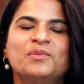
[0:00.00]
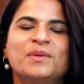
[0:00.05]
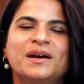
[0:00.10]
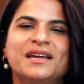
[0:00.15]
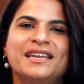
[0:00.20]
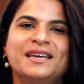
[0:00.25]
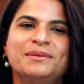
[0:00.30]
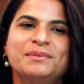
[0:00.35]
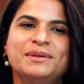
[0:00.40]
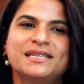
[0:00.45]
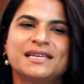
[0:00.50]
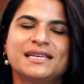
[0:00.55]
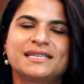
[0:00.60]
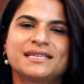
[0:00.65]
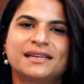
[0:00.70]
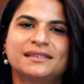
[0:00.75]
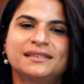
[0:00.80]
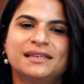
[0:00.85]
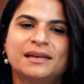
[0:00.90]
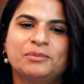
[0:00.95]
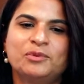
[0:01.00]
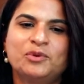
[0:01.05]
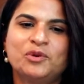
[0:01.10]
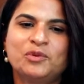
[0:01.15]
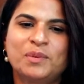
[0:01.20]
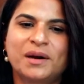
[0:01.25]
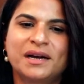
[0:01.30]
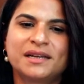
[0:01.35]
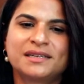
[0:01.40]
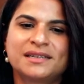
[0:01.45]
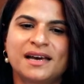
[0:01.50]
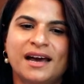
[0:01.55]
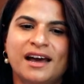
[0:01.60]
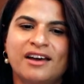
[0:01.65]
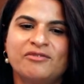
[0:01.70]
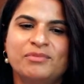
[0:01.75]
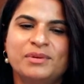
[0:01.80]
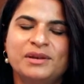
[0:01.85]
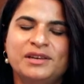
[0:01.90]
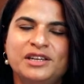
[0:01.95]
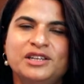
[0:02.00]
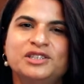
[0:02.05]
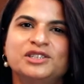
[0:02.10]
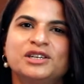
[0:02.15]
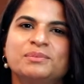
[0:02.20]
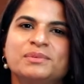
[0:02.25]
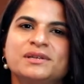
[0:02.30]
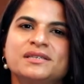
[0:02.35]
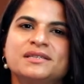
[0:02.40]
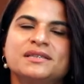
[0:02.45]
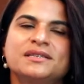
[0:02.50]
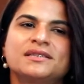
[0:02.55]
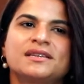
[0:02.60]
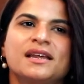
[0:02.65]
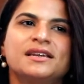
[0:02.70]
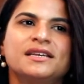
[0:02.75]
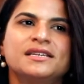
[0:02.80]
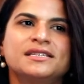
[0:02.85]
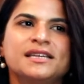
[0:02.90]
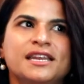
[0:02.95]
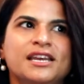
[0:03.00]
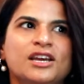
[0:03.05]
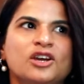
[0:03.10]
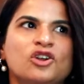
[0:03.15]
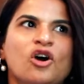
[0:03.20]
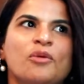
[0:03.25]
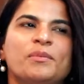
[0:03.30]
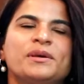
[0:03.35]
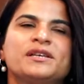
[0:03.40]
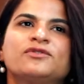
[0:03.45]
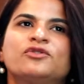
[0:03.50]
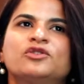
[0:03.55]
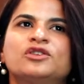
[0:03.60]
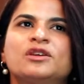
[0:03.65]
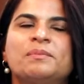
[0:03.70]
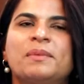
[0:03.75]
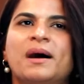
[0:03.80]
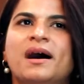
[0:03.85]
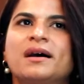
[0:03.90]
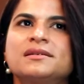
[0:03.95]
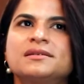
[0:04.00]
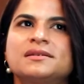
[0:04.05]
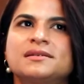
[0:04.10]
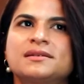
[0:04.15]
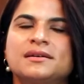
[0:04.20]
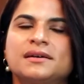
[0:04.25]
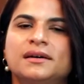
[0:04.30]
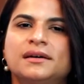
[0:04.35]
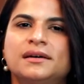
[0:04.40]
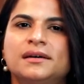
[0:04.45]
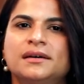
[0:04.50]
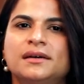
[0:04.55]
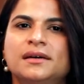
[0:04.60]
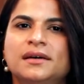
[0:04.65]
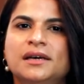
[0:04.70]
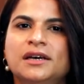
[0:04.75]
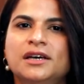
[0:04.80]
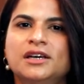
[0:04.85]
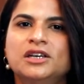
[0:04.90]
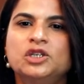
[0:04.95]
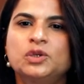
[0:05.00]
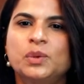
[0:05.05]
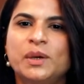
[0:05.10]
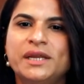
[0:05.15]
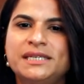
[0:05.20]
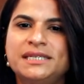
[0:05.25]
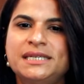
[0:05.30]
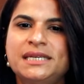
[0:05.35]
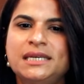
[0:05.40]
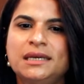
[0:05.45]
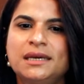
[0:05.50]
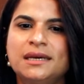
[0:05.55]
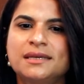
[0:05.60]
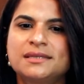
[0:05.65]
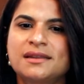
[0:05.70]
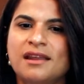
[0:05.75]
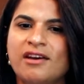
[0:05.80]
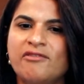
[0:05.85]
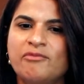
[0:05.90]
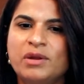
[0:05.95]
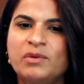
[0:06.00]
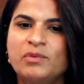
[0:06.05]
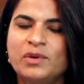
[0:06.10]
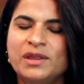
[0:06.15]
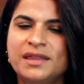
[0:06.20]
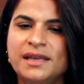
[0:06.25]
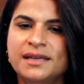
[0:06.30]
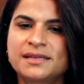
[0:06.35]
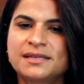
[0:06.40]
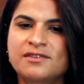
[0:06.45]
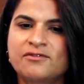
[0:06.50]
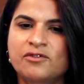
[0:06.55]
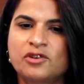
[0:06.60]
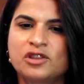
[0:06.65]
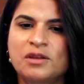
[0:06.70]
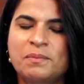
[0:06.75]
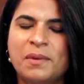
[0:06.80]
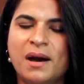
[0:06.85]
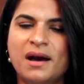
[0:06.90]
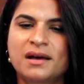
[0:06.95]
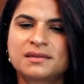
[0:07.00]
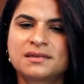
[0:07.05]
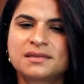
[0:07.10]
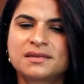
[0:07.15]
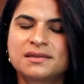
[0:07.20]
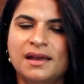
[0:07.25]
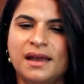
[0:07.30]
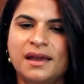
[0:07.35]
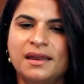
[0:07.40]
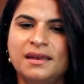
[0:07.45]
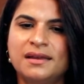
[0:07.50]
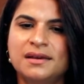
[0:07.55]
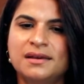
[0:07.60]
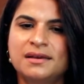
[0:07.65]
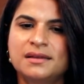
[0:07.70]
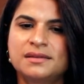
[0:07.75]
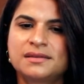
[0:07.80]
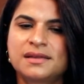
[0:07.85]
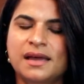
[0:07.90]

My name is Izzah Taimur Butt. I've been teaching business studies and economics for the past uh, 20 years, and I've been with Nixor for the past nine years.